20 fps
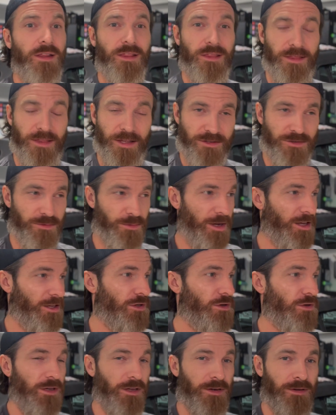This way
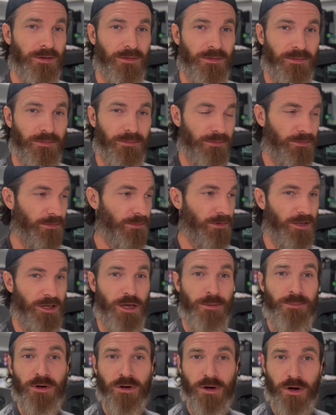you can
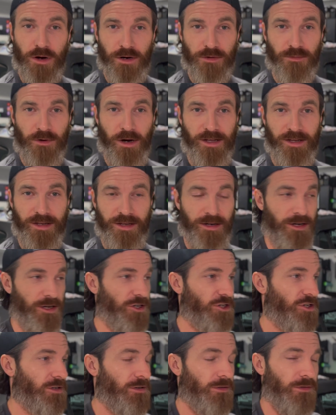keep your car in running
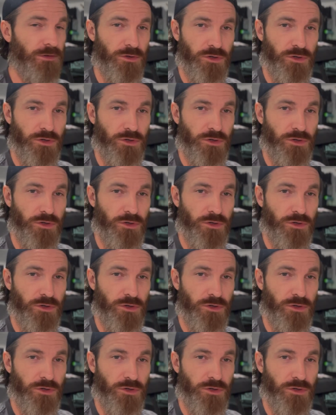condition,